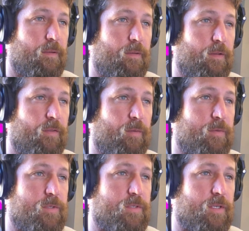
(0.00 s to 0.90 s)
Let's see what
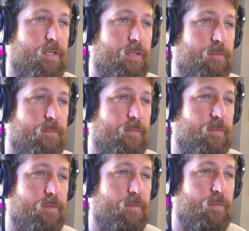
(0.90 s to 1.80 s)
you said.
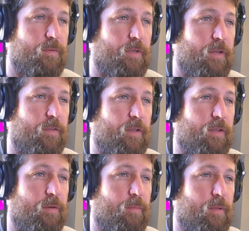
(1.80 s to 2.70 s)
I think
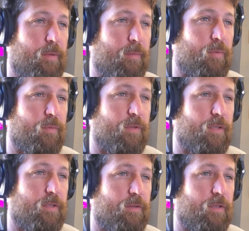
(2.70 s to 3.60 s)
it'll be about pulling
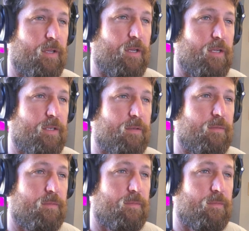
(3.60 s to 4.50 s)
in the gain.
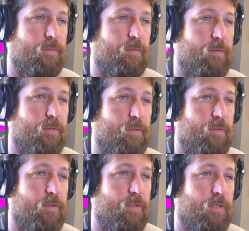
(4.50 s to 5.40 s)

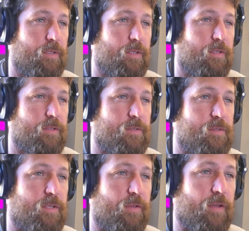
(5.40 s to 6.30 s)
It doesn't
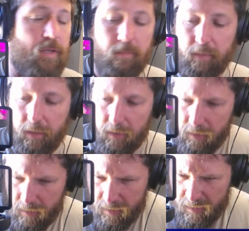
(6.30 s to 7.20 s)
sound like a mic.
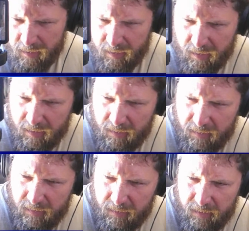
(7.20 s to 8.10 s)

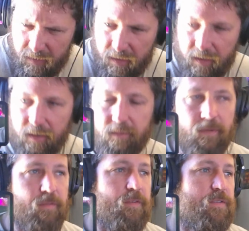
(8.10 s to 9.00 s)
Okay, well,
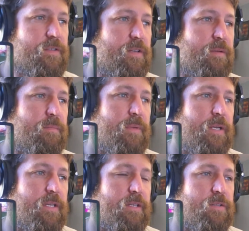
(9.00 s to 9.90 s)
if it's not a
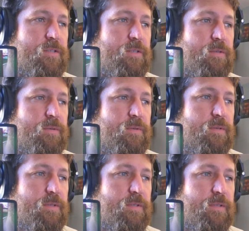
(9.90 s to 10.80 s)
mic issue,
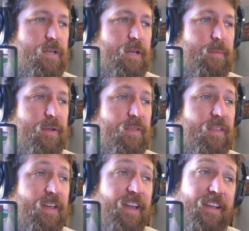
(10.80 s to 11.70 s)
how about
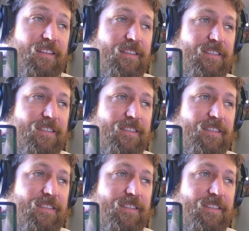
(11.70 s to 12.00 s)
that?